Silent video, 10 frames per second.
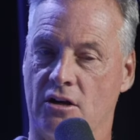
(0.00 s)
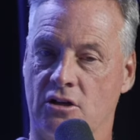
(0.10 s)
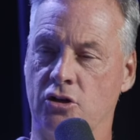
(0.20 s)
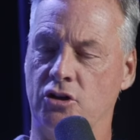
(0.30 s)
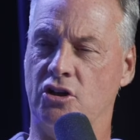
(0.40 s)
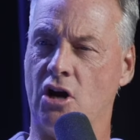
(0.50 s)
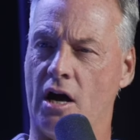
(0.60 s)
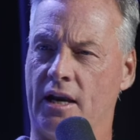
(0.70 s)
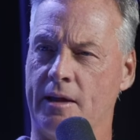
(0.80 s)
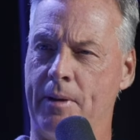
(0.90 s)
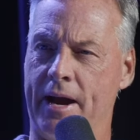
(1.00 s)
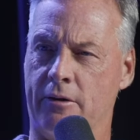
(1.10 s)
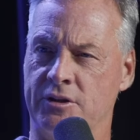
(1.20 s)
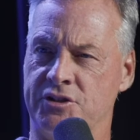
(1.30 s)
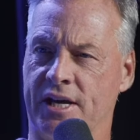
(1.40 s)
good godly
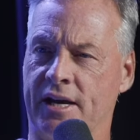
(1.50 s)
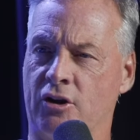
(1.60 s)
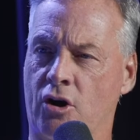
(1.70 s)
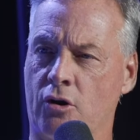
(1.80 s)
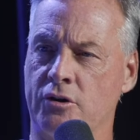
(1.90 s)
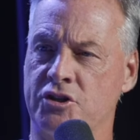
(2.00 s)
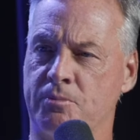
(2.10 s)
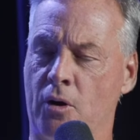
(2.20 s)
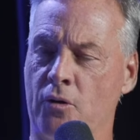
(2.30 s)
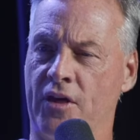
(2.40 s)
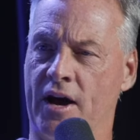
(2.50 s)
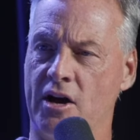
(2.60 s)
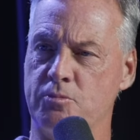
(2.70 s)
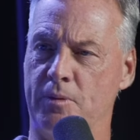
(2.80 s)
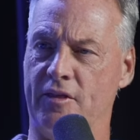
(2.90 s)
parents encourage both the
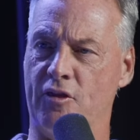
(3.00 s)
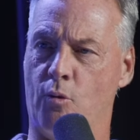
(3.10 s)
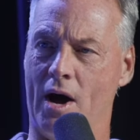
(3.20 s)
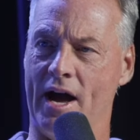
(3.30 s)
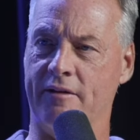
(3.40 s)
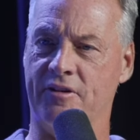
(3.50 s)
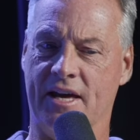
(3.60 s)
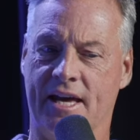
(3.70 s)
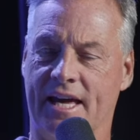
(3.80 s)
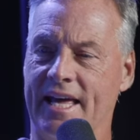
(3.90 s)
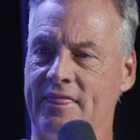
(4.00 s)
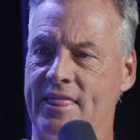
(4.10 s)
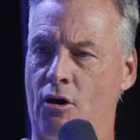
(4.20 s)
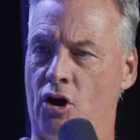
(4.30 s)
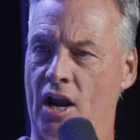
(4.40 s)
husband and the wife in
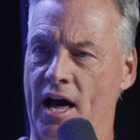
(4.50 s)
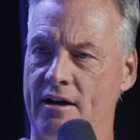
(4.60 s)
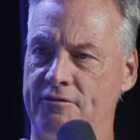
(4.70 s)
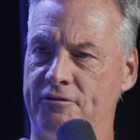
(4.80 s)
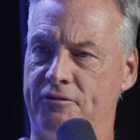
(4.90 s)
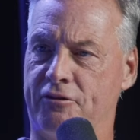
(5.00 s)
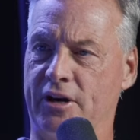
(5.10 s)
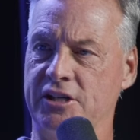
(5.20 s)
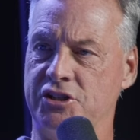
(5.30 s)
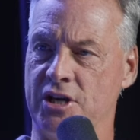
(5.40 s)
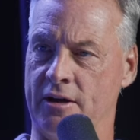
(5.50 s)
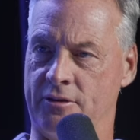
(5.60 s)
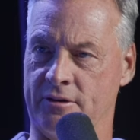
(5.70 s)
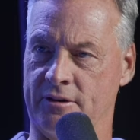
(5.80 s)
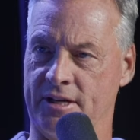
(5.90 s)
their love for each
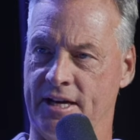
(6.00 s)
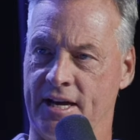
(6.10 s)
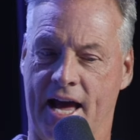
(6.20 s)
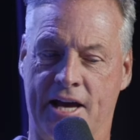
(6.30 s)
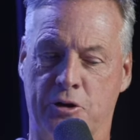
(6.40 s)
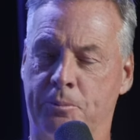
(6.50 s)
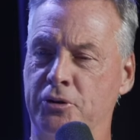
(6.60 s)
other and to mm.